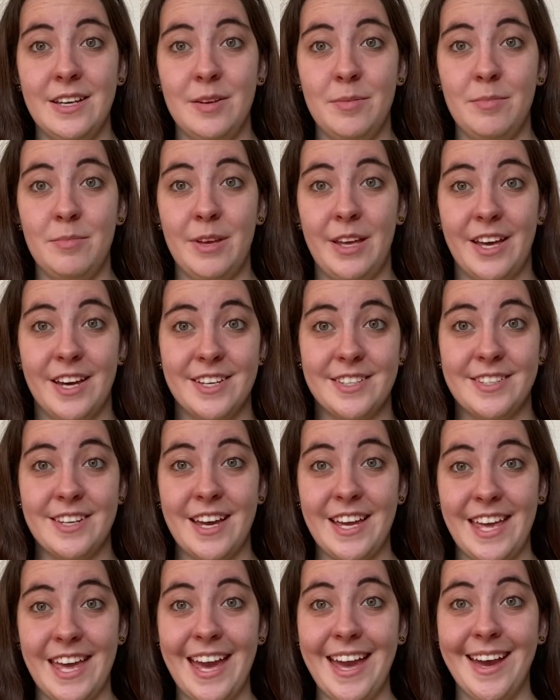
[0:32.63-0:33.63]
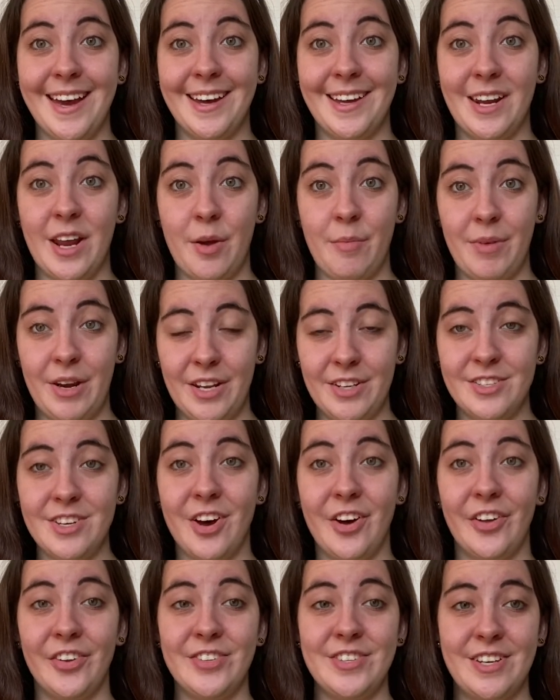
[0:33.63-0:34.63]
because I can. I'm an
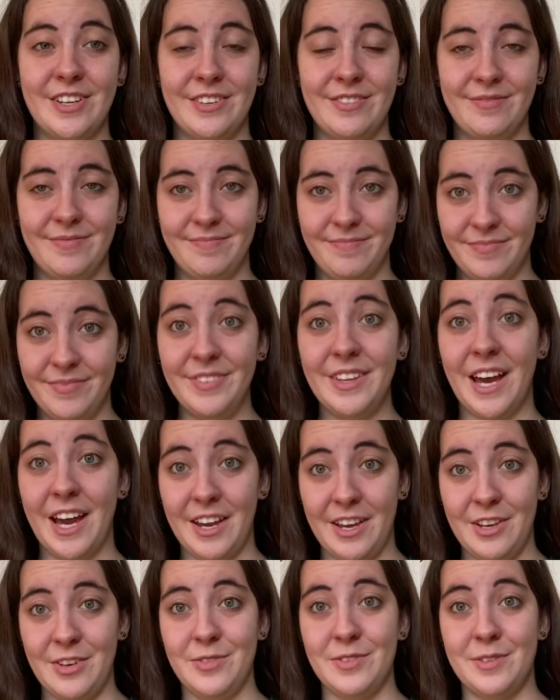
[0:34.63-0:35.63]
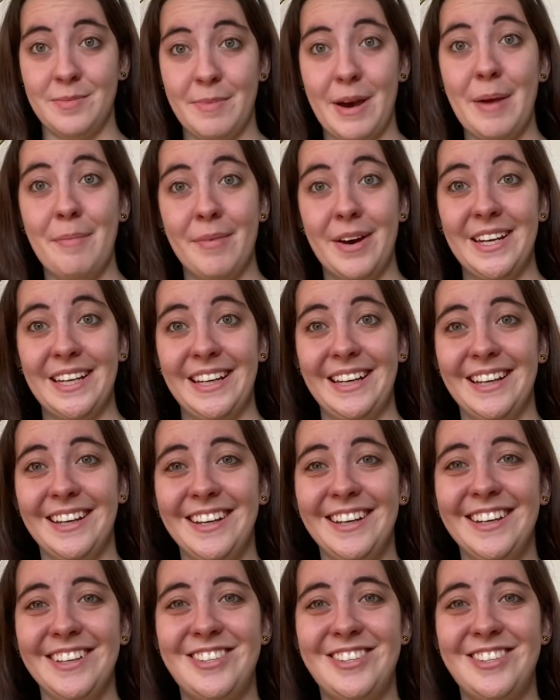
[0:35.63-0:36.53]
adult and I used my money